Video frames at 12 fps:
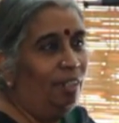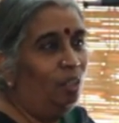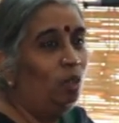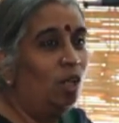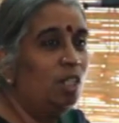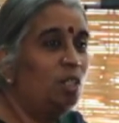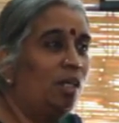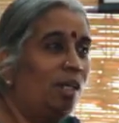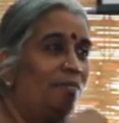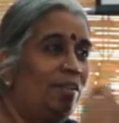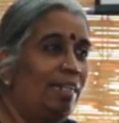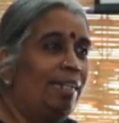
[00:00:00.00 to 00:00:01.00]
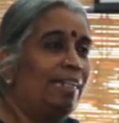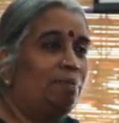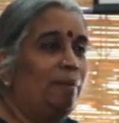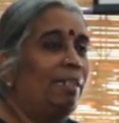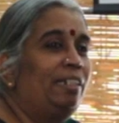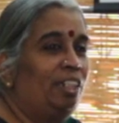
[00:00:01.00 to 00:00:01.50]
you also come with that
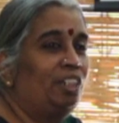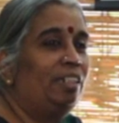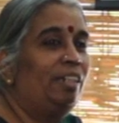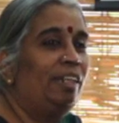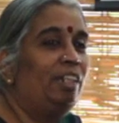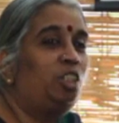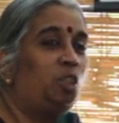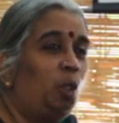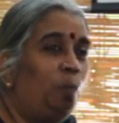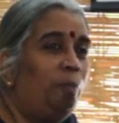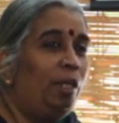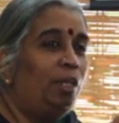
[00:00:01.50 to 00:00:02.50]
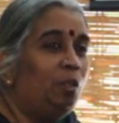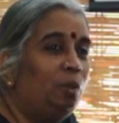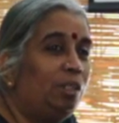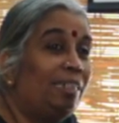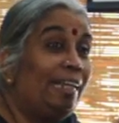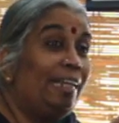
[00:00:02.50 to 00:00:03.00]
expectation that it should be
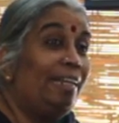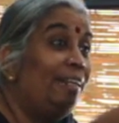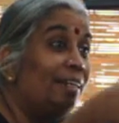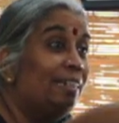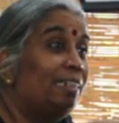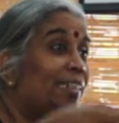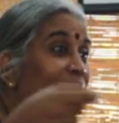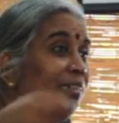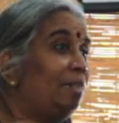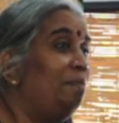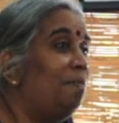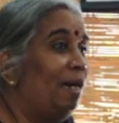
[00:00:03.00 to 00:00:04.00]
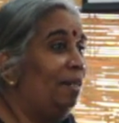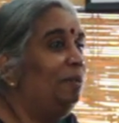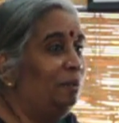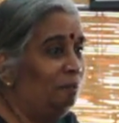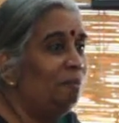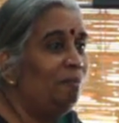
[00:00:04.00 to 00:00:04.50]
used in a certain manner.
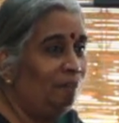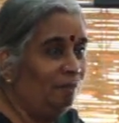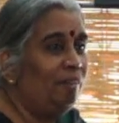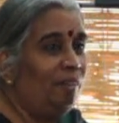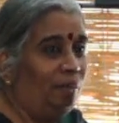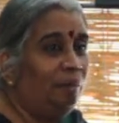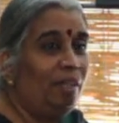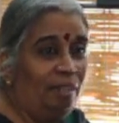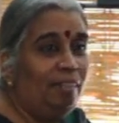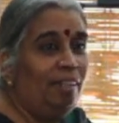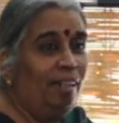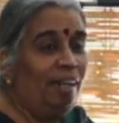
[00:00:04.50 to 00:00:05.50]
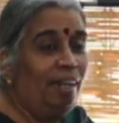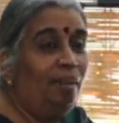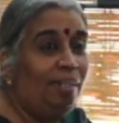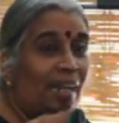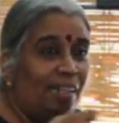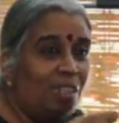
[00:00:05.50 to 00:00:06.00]
Okay.
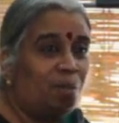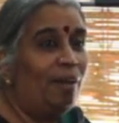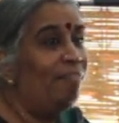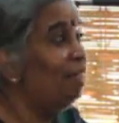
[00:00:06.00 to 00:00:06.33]
Now, that is where